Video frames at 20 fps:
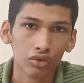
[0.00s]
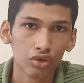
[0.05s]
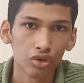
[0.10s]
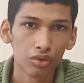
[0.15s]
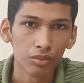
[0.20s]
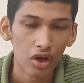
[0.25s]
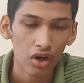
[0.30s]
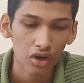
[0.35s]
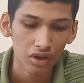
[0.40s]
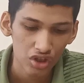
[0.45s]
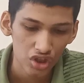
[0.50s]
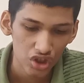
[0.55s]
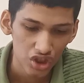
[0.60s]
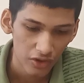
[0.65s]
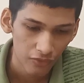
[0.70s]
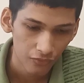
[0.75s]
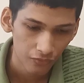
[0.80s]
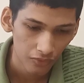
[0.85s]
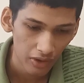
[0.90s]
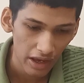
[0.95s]
To be honest,
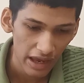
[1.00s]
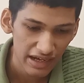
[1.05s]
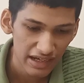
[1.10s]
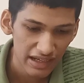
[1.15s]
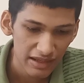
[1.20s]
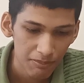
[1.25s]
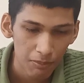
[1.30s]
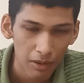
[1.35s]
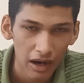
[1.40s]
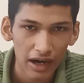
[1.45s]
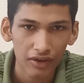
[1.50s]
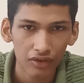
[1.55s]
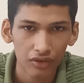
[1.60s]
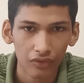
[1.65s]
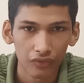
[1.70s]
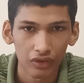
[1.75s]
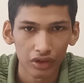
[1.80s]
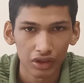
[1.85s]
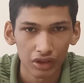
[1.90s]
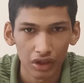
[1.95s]
if any part
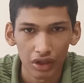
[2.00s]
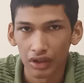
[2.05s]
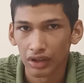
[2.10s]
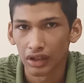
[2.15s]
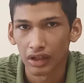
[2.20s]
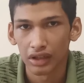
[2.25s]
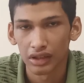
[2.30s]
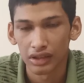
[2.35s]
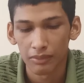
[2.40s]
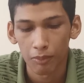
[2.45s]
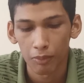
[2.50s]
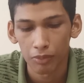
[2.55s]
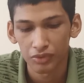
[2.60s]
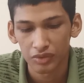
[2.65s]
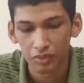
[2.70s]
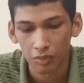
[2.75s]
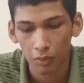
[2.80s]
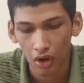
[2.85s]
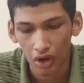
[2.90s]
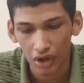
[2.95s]
of the
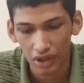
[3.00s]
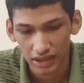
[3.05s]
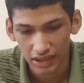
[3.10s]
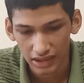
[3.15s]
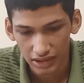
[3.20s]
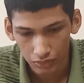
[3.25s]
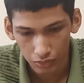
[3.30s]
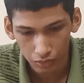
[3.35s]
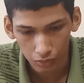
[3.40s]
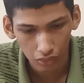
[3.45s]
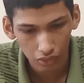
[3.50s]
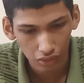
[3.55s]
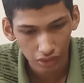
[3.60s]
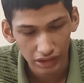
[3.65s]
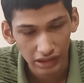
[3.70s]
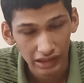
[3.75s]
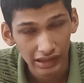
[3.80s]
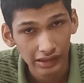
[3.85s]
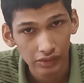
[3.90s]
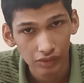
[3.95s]
turtle's body is
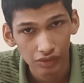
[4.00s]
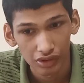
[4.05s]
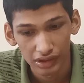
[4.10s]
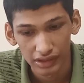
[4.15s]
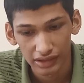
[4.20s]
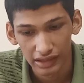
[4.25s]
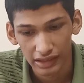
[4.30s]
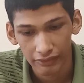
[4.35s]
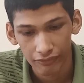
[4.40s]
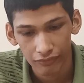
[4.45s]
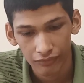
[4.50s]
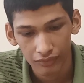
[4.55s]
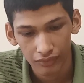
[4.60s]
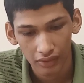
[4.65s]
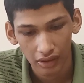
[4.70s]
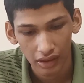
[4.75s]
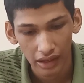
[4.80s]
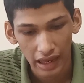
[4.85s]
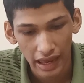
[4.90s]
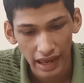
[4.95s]
swollen, including
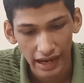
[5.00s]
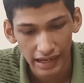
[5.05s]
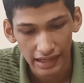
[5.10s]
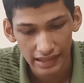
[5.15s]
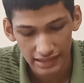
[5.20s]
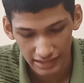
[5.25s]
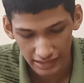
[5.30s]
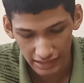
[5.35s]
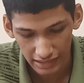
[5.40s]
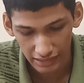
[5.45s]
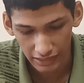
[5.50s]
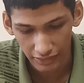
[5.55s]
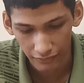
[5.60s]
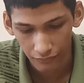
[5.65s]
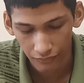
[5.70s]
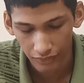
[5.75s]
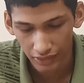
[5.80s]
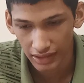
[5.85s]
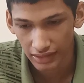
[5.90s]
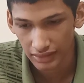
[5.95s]
their hands and their
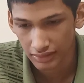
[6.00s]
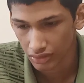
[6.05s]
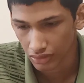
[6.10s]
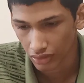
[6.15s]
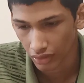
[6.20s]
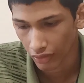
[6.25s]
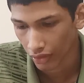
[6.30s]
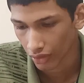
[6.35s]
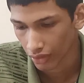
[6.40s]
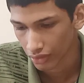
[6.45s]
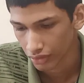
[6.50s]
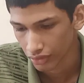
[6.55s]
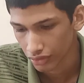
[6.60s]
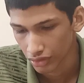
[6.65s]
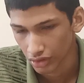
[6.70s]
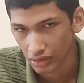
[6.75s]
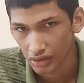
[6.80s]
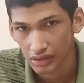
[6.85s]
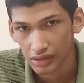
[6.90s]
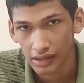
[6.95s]
feet or
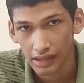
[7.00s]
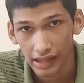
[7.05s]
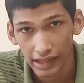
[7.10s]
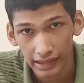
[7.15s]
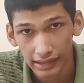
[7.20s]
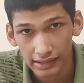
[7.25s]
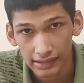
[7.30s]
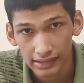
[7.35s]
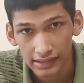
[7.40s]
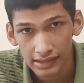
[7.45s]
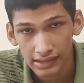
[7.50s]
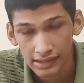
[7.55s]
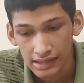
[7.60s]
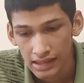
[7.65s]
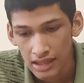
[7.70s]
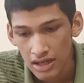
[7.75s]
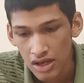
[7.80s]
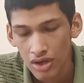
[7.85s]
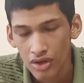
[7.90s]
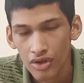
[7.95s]
just legs,
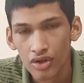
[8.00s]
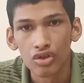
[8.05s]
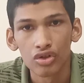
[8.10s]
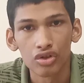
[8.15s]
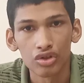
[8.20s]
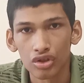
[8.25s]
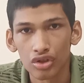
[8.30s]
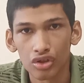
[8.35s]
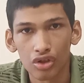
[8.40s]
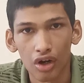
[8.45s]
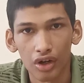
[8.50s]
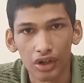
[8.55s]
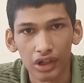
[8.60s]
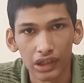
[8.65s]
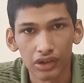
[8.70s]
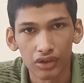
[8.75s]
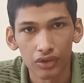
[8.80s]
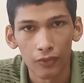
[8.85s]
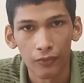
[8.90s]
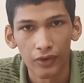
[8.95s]
you should
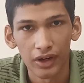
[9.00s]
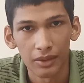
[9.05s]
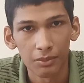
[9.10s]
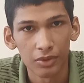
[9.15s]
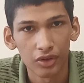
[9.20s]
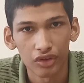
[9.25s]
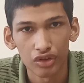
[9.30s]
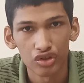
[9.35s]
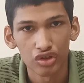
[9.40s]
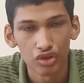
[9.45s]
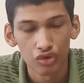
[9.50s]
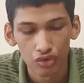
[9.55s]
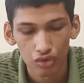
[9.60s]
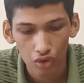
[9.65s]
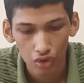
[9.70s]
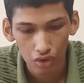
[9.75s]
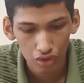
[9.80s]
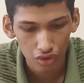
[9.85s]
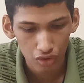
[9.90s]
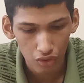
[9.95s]
contact your vet because you
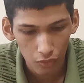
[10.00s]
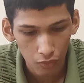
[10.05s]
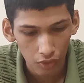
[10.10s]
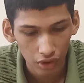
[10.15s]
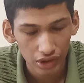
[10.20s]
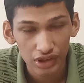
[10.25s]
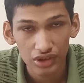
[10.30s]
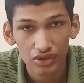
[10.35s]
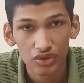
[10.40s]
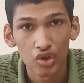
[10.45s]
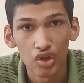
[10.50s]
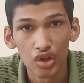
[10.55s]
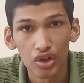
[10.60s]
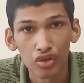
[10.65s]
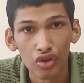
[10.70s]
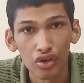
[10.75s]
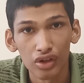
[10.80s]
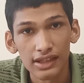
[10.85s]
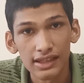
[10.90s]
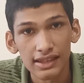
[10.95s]
don't know what is
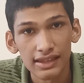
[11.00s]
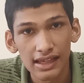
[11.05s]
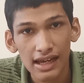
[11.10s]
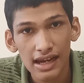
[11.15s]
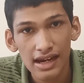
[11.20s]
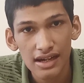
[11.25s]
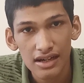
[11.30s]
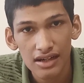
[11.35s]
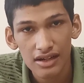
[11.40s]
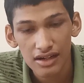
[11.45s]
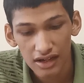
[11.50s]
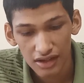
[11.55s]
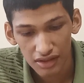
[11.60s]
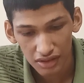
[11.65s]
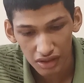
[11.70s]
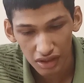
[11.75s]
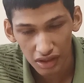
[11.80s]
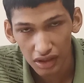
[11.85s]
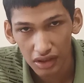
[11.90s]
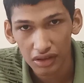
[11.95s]
going on inside
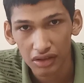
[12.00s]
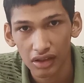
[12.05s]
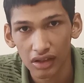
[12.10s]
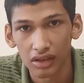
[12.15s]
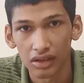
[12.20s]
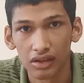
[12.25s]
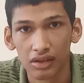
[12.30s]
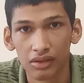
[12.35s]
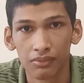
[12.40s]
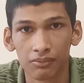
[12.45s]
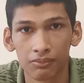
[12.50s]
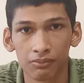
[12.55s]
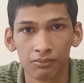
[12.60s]
the turtle.